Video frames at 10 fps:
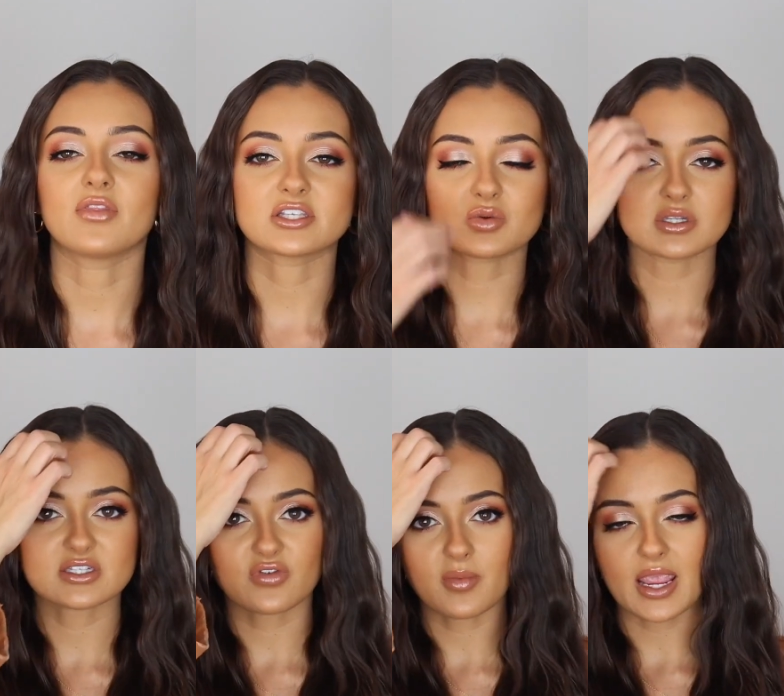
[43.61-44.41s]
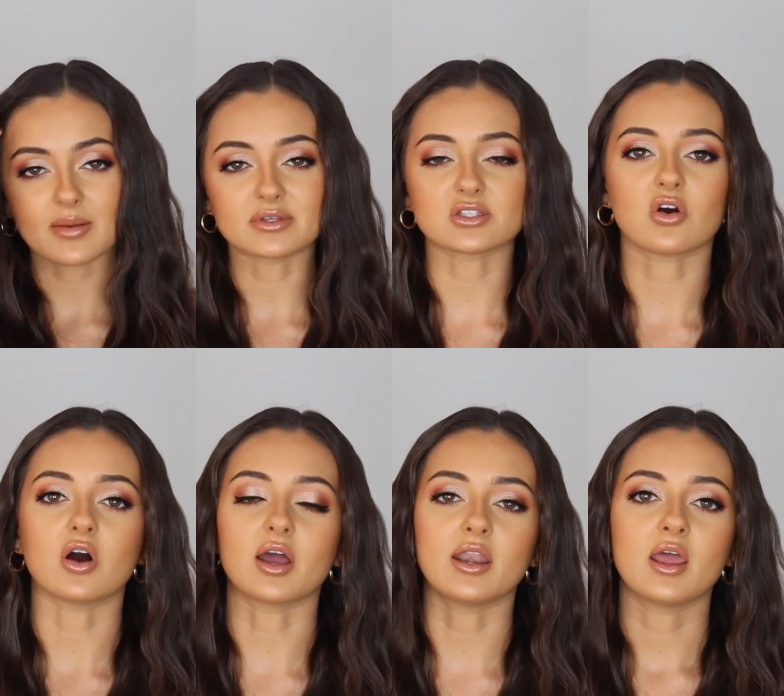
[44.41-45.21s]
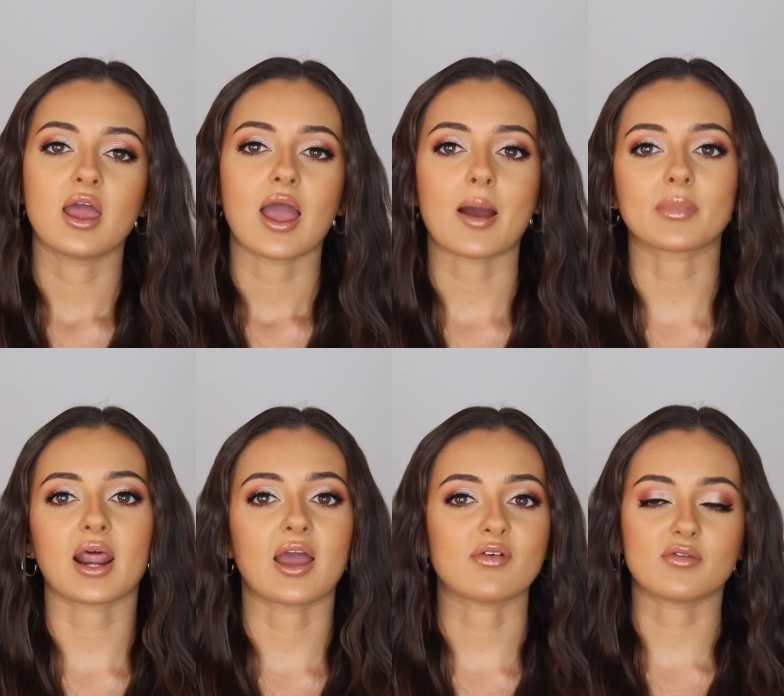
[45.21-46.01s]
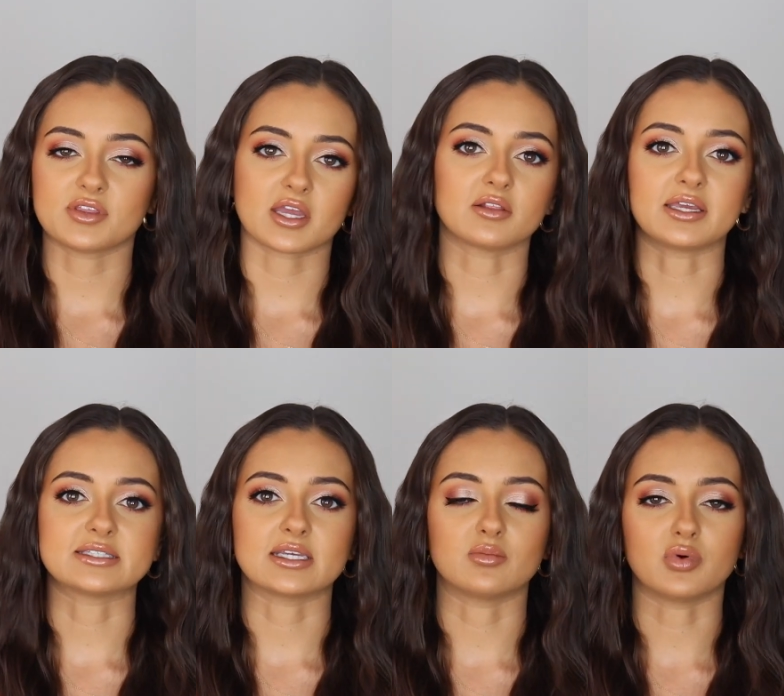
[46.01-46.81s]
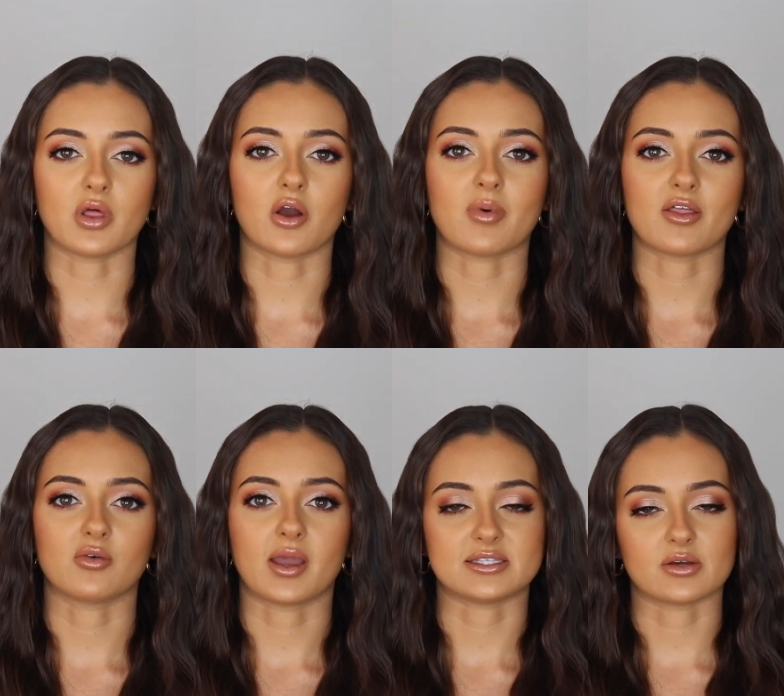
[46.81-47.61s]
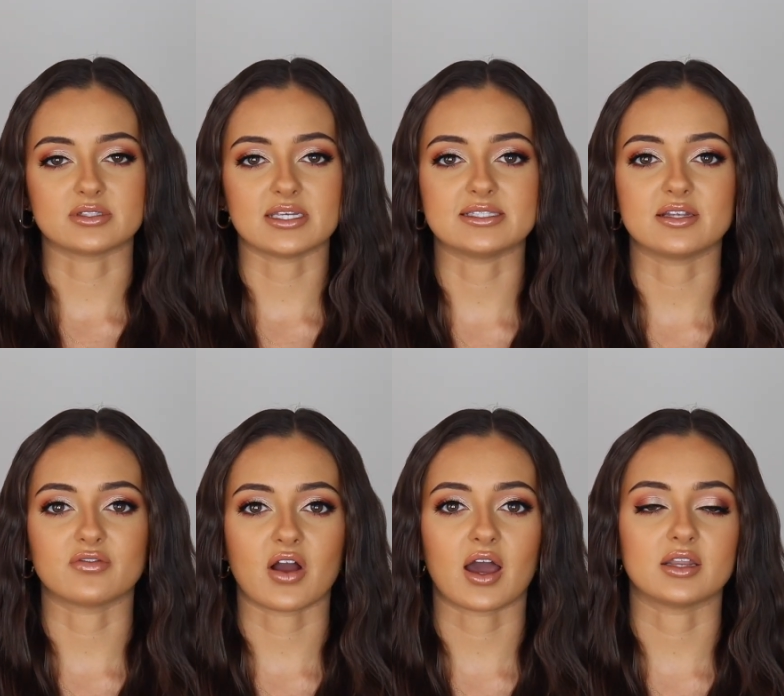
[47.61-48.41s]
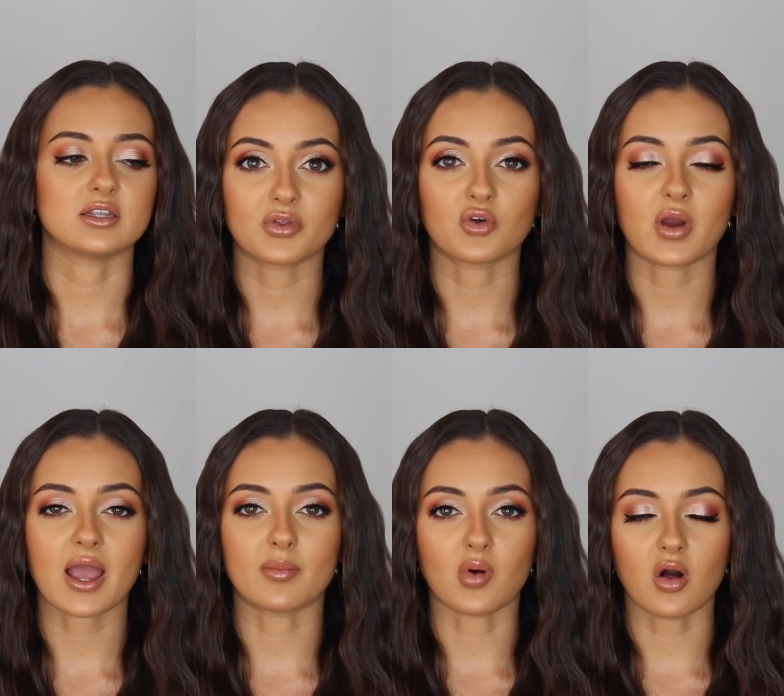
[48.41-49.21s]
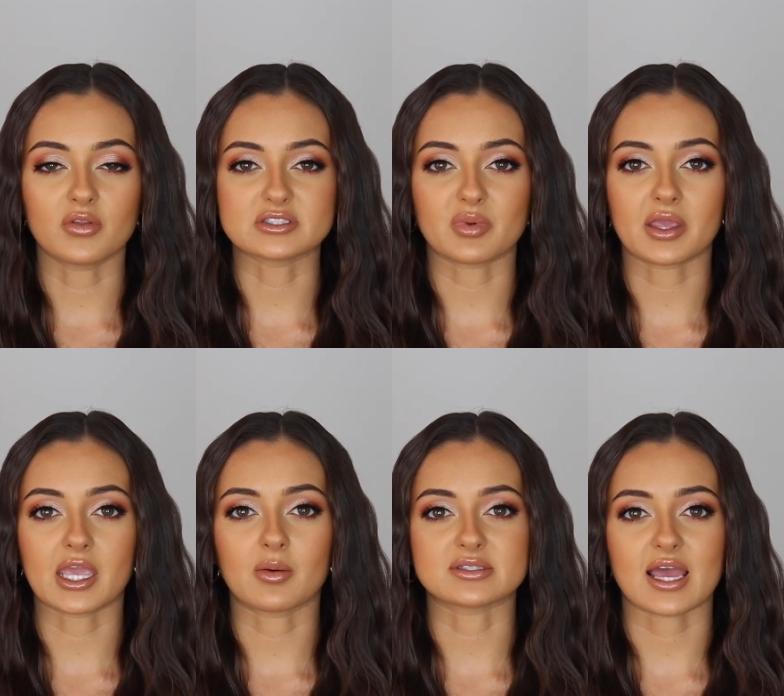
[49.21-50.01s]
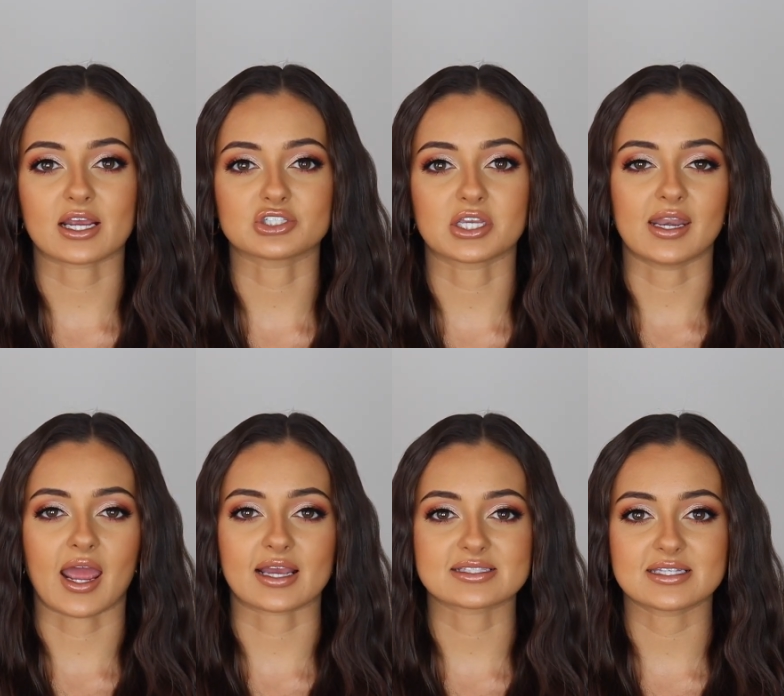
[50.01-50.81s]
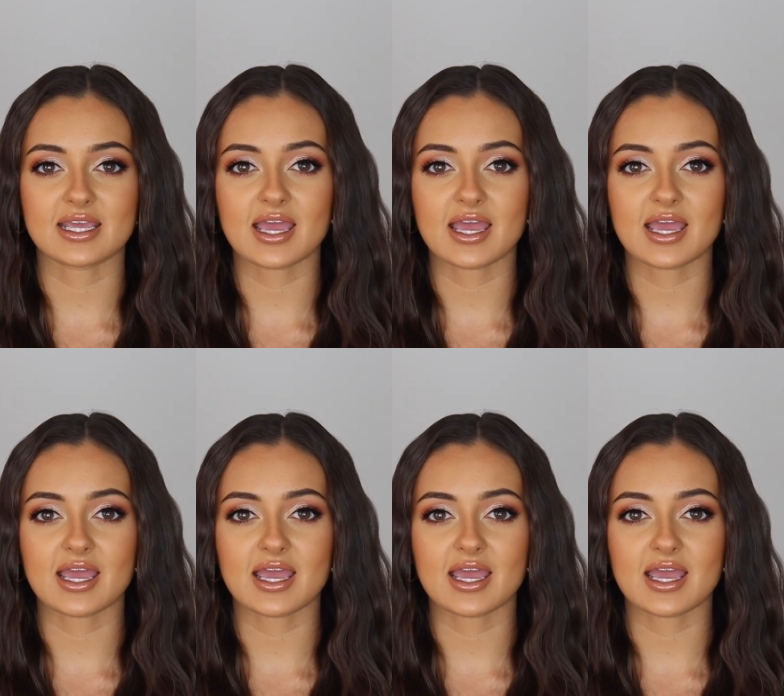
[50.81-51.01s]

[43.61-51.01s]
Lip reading: This one's from Amazon. I'm going to have everything linked below, by the way, so it's easy to find. But the way I bought this blanket was actually an accident.